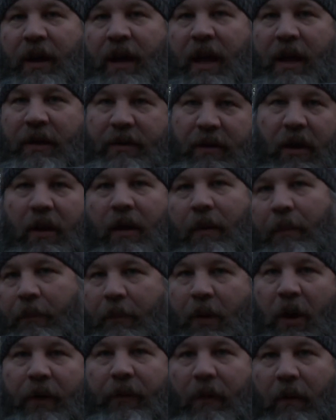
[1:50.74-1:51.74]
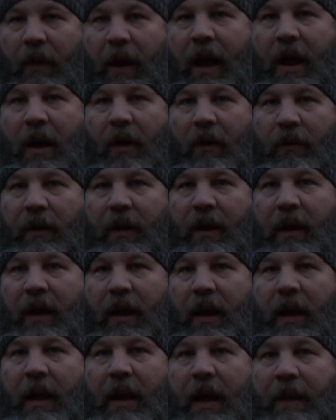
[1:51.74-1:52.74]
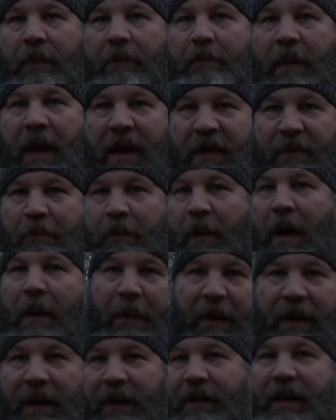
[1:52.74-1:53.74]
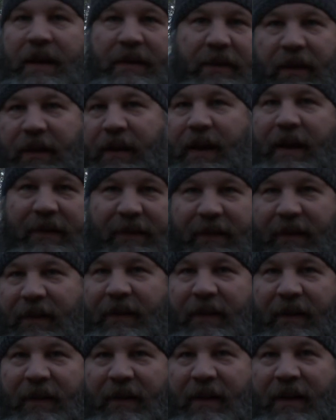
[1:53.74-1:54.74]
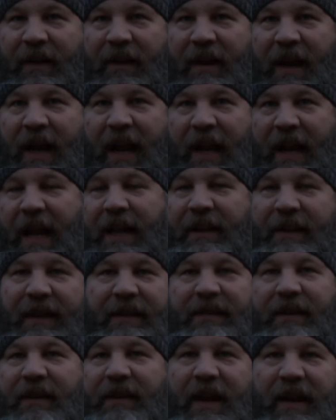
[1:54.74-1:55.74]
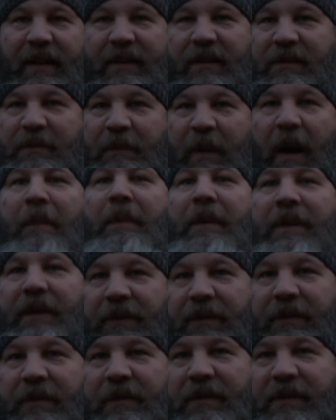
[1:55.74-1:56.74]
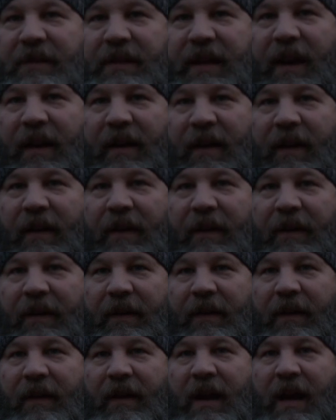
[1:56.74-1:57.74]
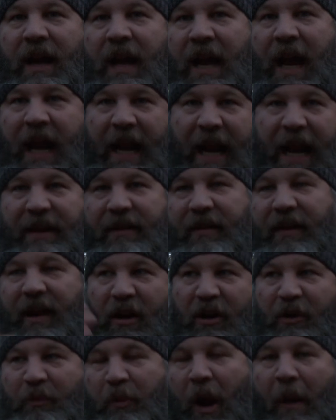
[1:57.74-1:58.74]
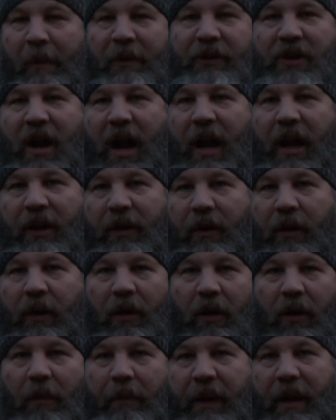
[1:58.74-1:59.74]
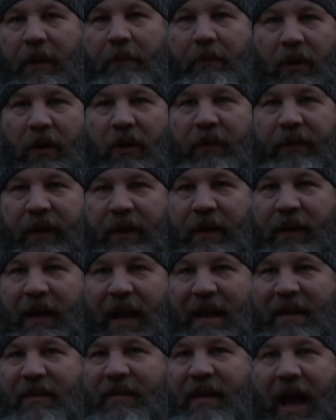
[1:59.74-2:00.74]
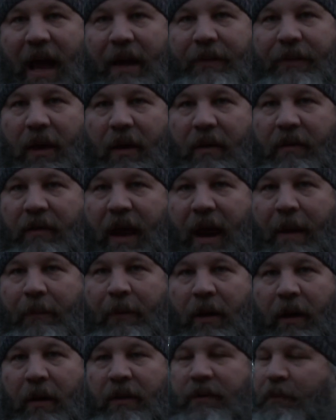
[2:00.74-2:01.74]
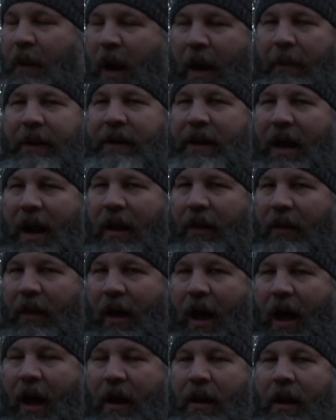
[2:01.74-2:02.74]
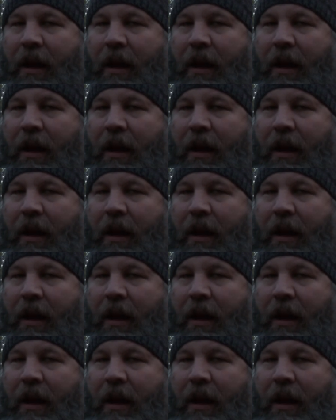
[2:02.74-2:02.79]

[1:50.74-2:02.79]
is going to move around and it's bumping the disconnector and that disconnect is bumping the sear. And that sear is probably trying to do a little bit of moving inside those hammer hooks. Probably not a lot,